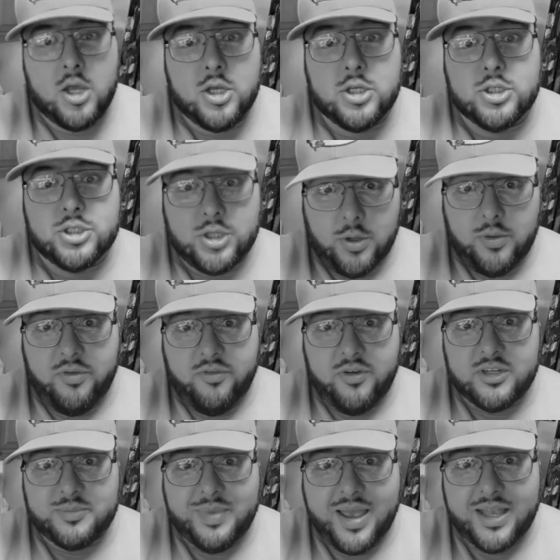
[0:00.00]
So the
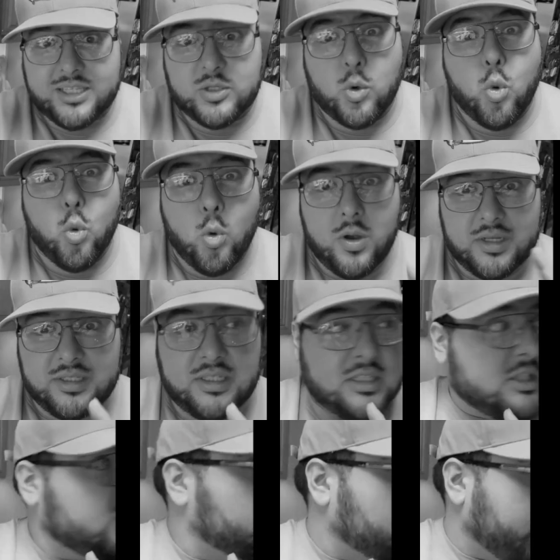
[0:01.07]
first batch was a
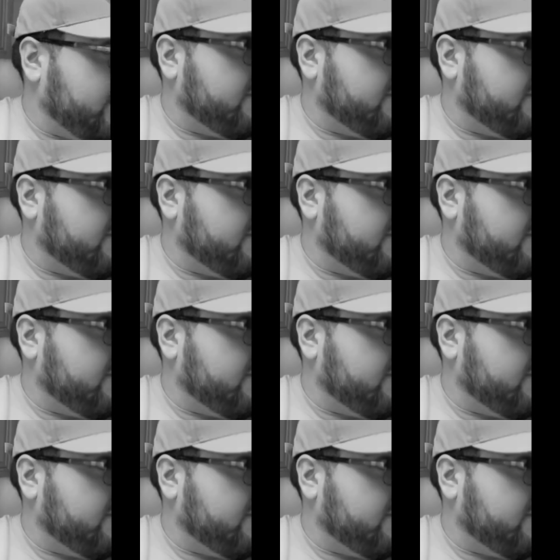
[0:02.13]
straight